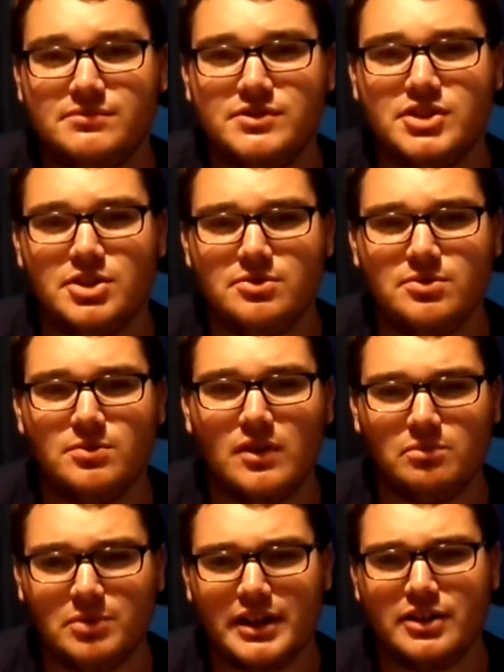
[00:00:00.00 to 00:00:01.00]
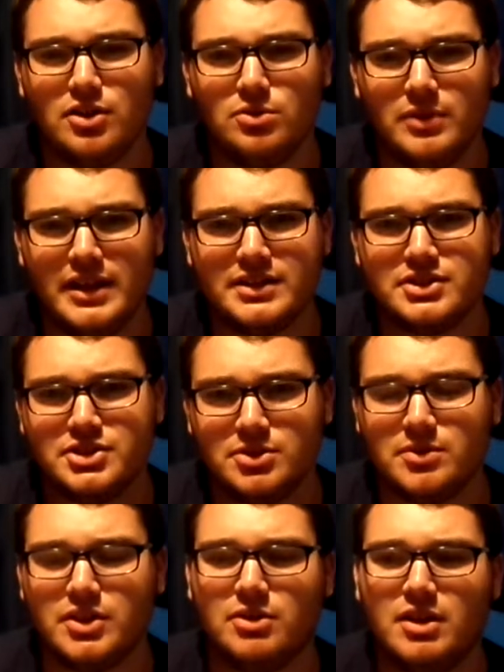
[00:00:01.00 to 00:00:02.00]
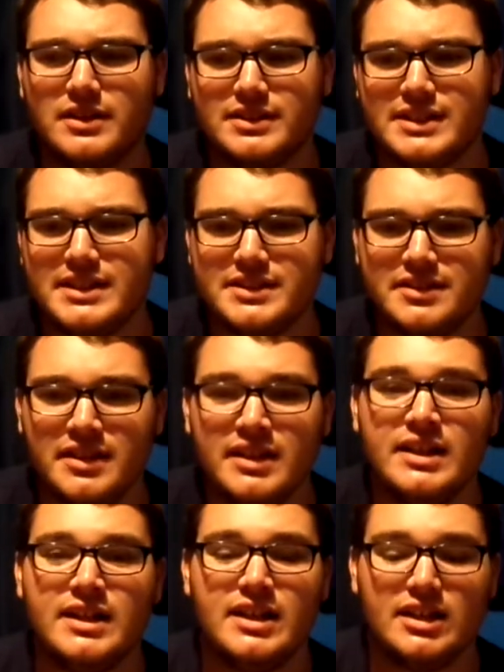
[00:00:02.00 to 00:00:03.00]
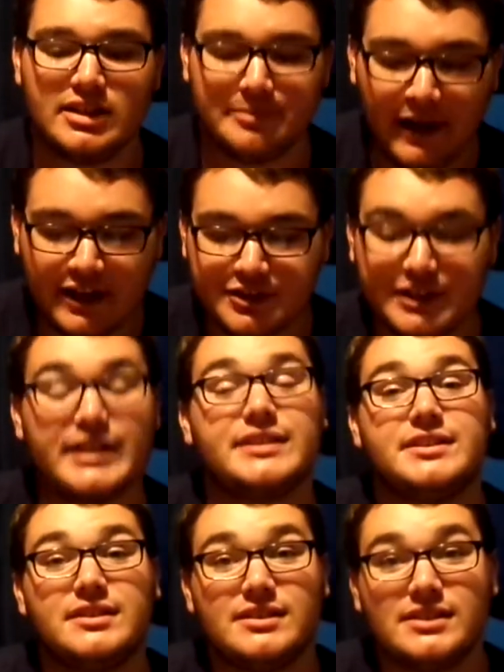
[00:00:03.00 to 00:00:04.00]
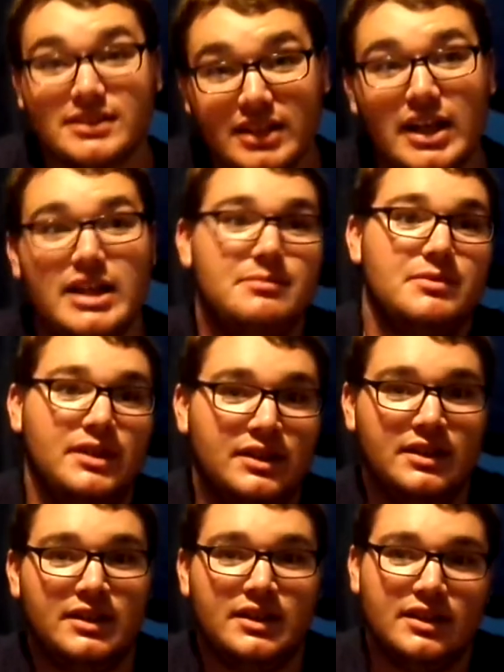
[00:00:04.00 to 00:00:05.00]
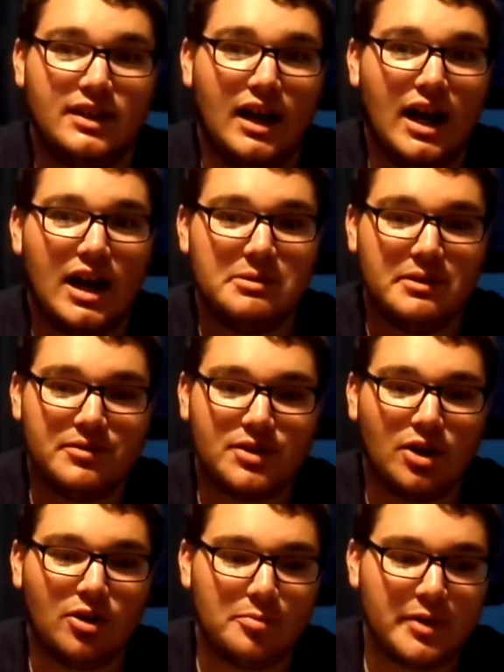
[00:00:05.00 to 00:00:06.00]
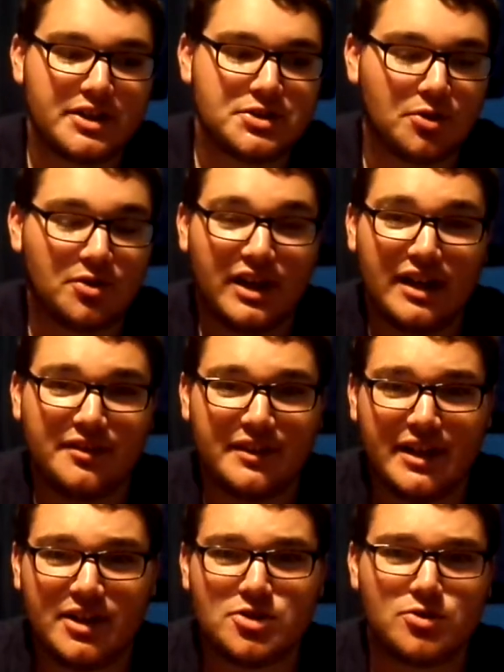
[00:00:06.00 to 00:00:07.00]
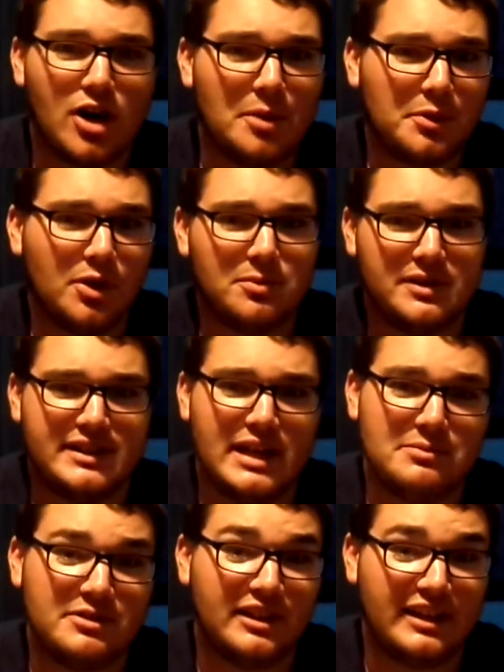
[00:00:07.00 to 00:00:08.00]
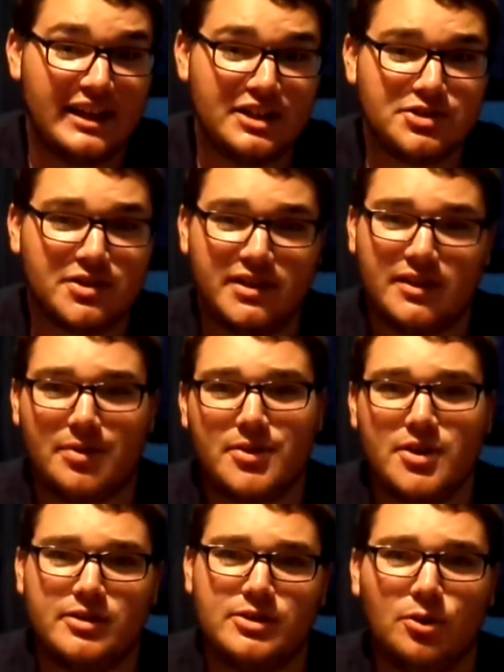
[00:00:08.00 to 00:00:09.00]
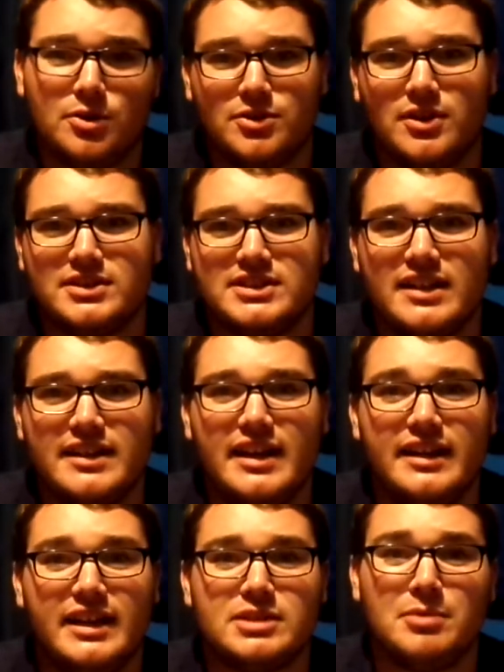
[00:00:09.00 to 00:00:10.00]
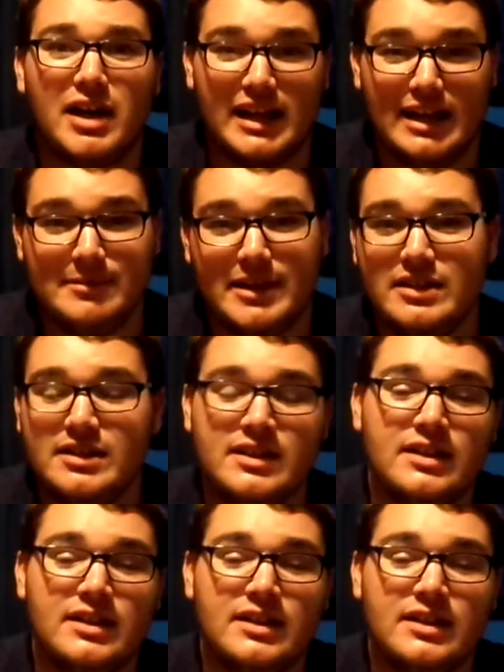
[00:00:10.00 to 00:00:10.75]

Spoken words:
two pretty good wins, 2-0 on the season. The Patriots, same. Even though a big story out of there, Garoppolo went down with an injury in the third quarter on Sunday against Miami.